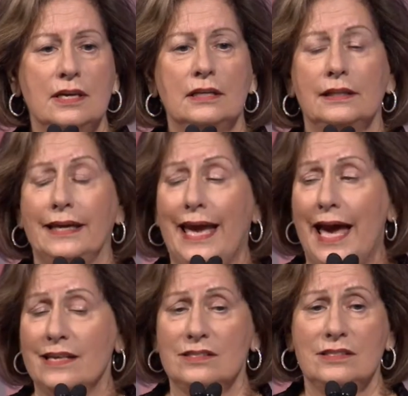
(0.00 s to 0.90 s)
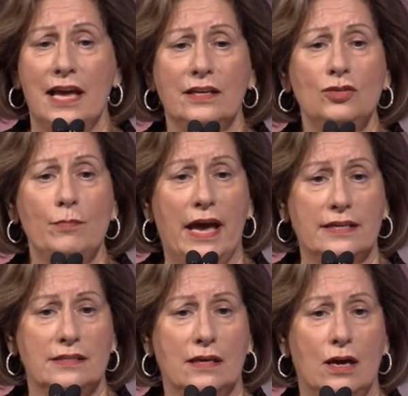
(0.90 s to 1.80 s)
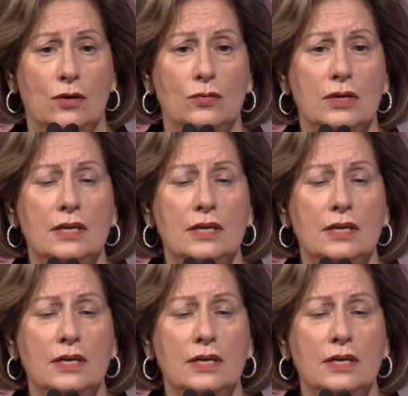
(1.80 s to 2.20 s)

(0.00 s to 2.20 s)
like Aztec, New Mexico,